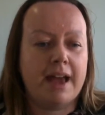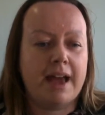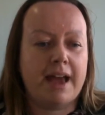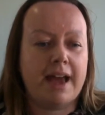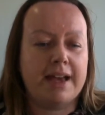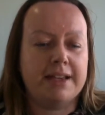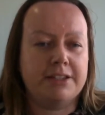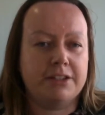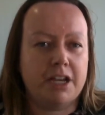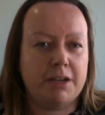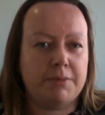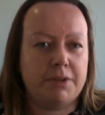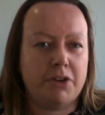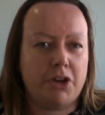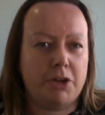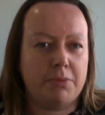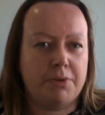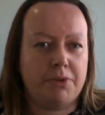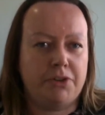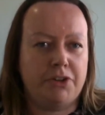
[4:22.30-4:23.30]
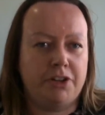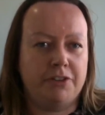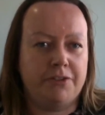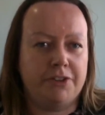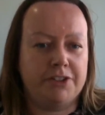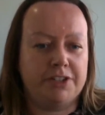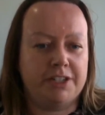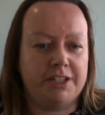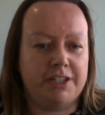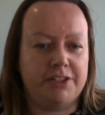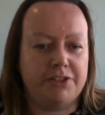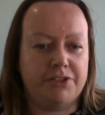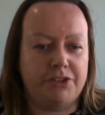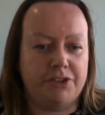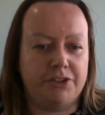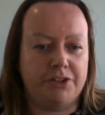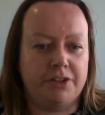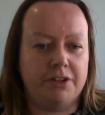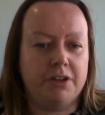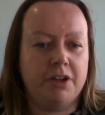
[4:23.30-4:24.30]
As I'm an Open University
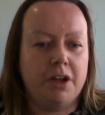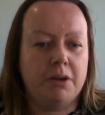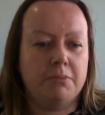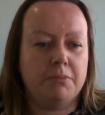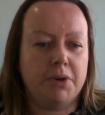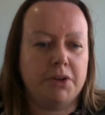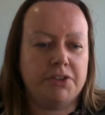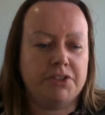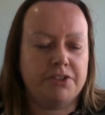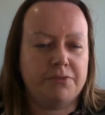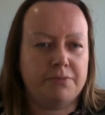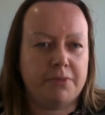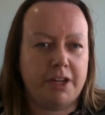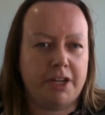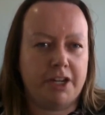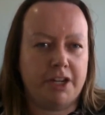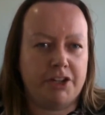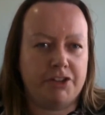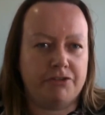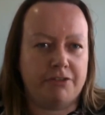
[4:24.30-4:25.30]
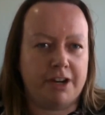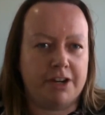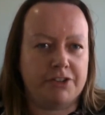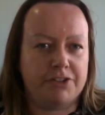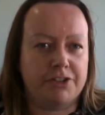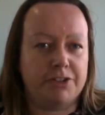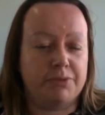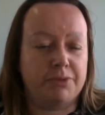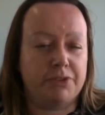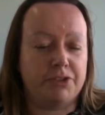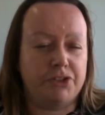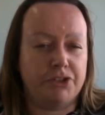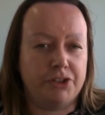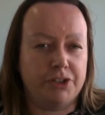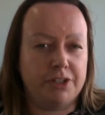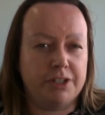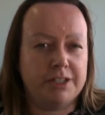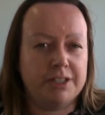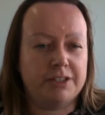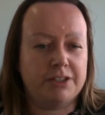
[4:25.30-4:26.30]
student, most of my interactions with
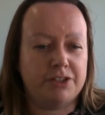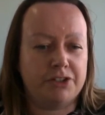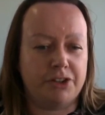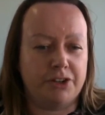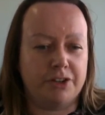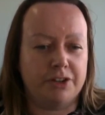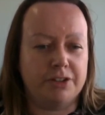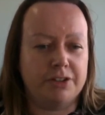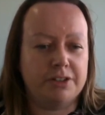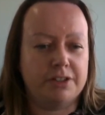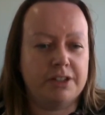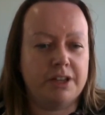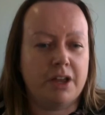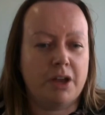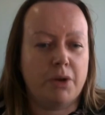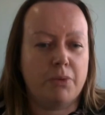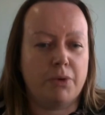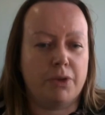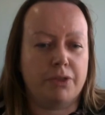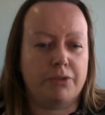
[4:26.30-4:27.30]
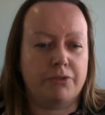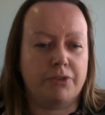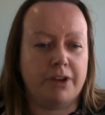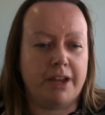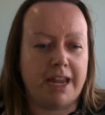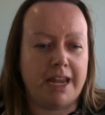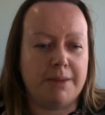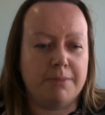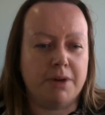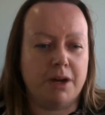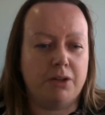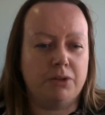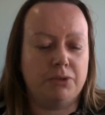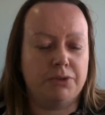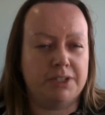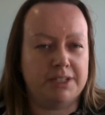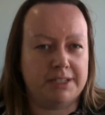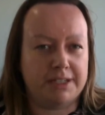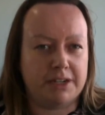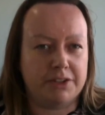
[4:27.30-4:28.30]
tutors and students were through email or
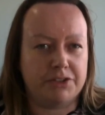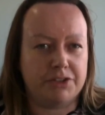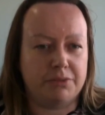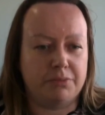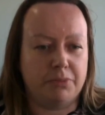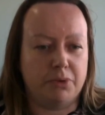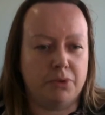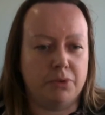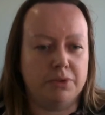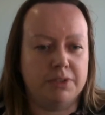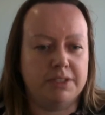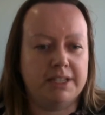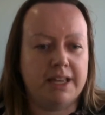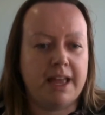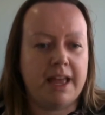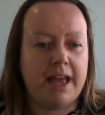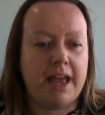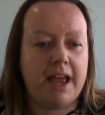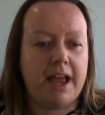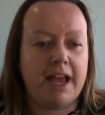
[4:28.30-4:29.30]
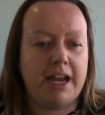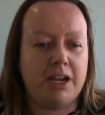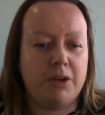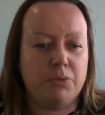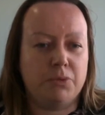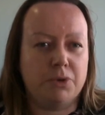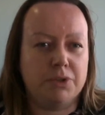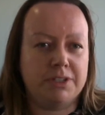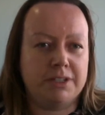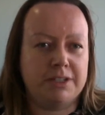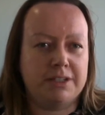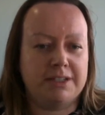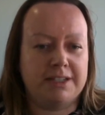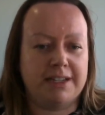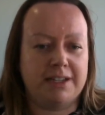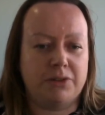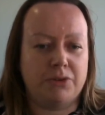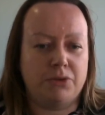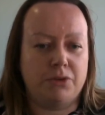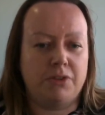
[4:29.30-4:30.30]
discussion boards, and it wasn't
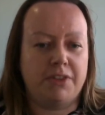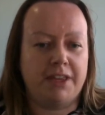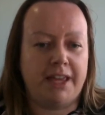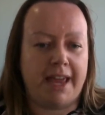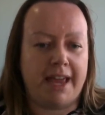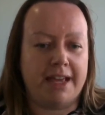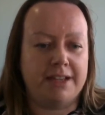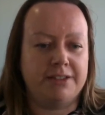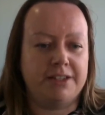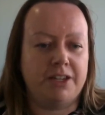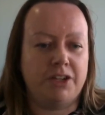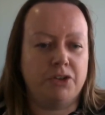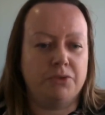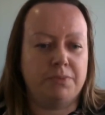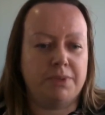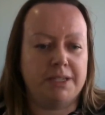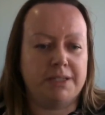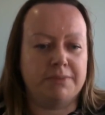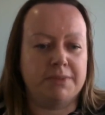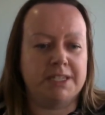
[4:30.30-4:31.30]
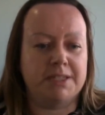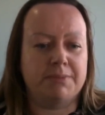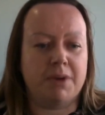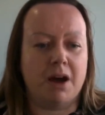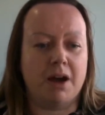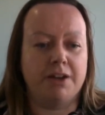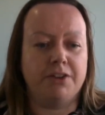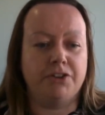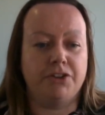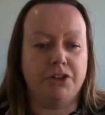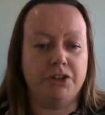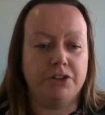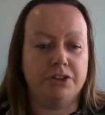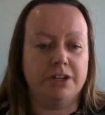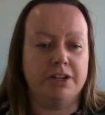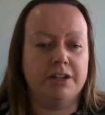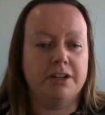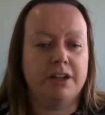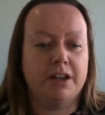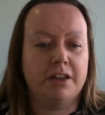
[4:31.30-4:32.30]
until the Enhancing Your Business Mind
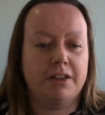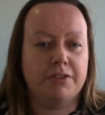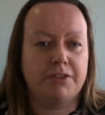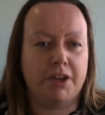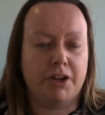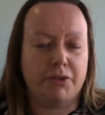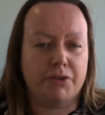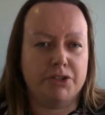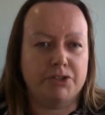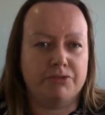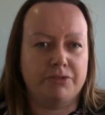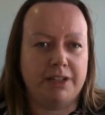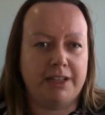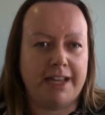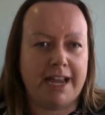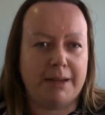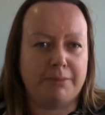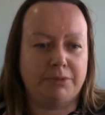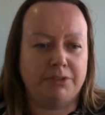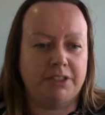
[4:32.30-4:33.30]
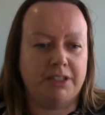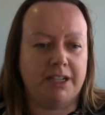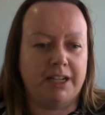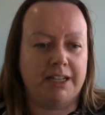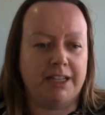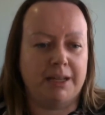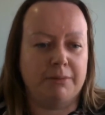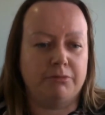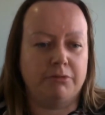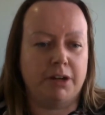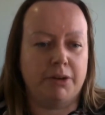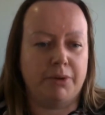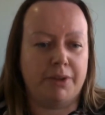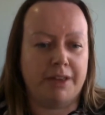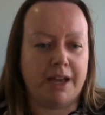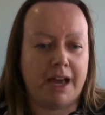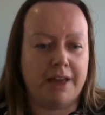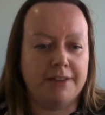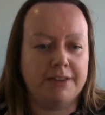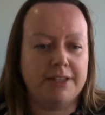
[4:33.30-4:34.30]
unit that I was really able to collaborate with
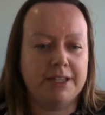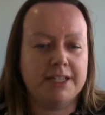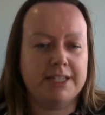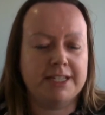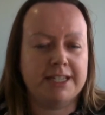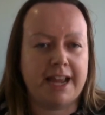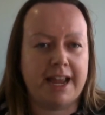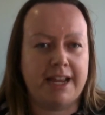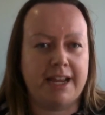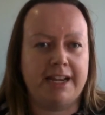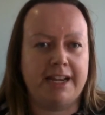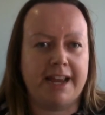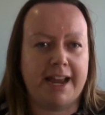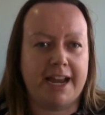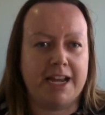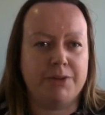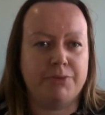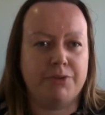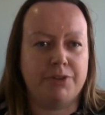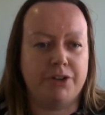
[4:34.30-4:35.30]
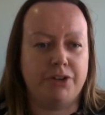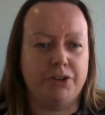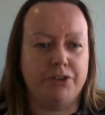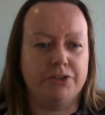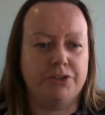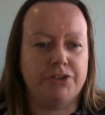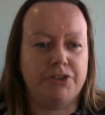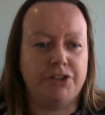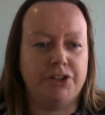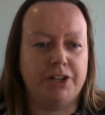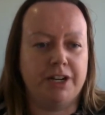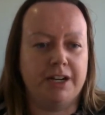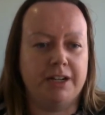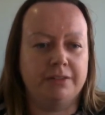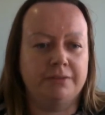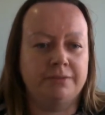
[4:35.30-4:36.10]
others and engage with a unit tutor.